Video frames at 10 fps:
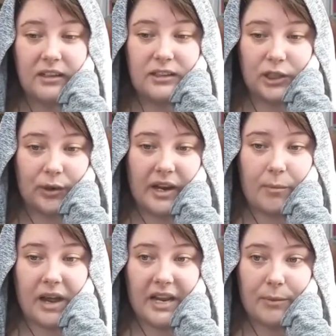So it
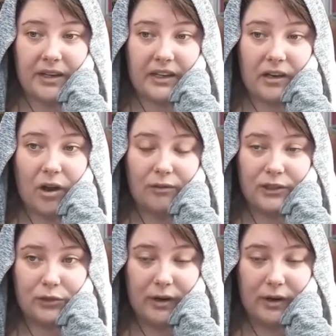may be, I've just